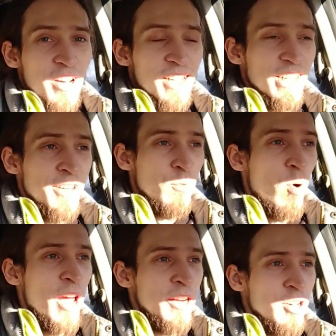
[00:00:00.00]
and clean
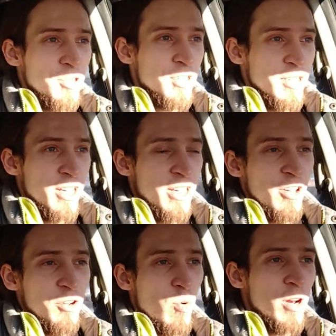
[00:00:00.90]
way, not in a
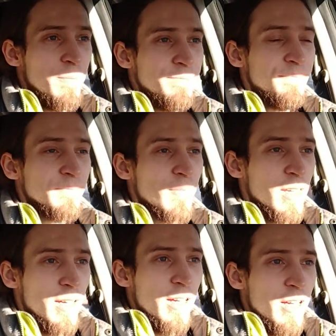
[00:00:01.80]
chaotic
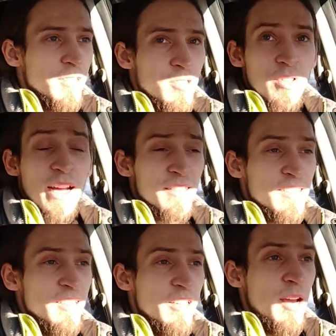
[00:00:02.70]
one. So
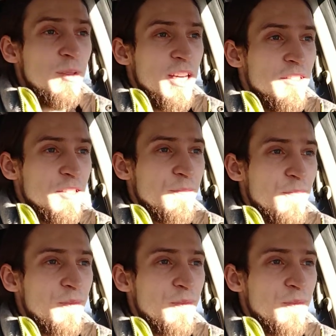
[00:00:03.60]
that's the update.